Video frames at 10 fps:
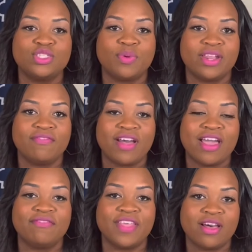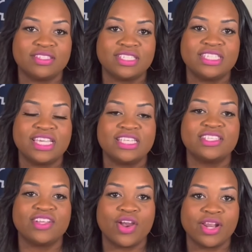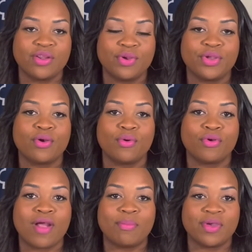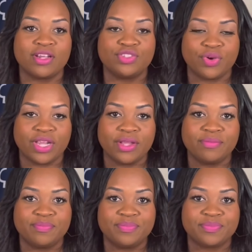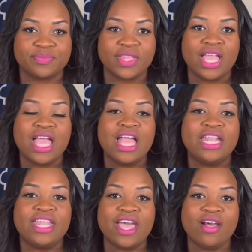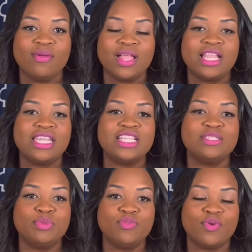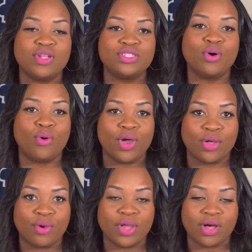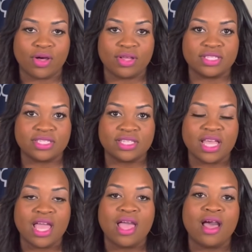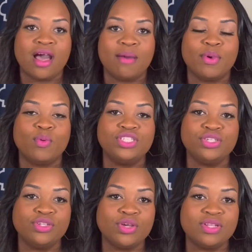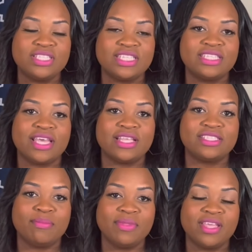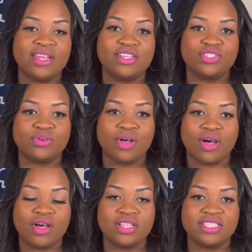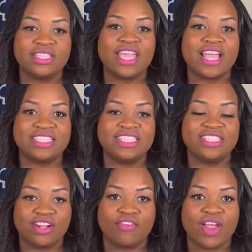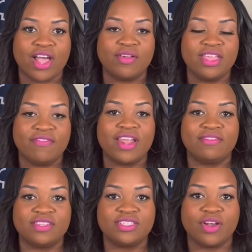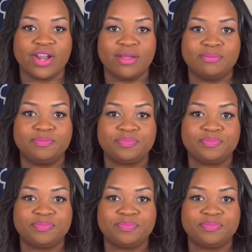to 25,000 to get started on your owner operator journey. Now, let's move on to ongoing costs. Um, and what you'll notice is that some of the initial costs, they actually stick around even after startup.